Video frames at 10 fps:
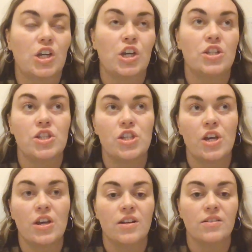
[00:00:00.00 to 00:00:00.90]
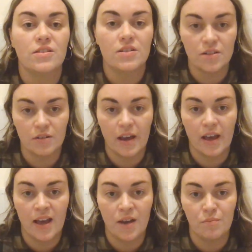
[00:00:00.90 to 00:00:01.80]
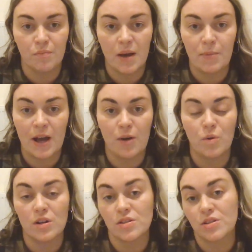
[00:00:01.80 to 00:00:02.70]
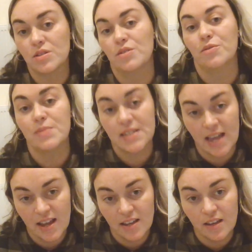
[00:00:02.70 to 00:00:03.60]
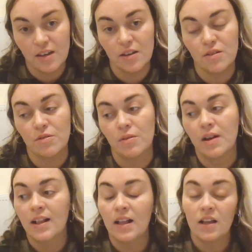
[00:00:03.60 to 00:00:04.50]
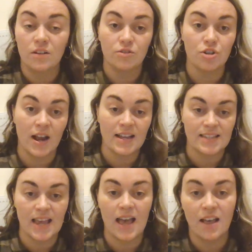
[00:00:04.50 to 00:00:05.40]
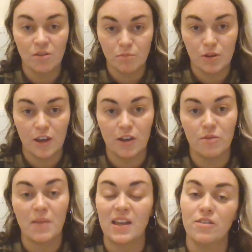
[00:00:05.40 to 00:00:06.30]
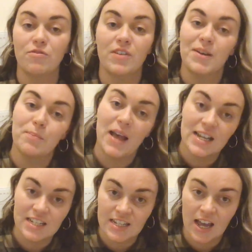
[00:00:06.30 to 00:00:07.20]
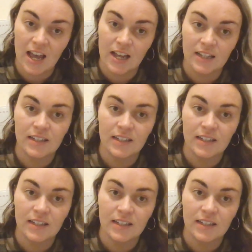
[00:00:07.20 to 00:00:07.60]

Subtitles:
concerned about what's upset you, try to help you, make you feel better.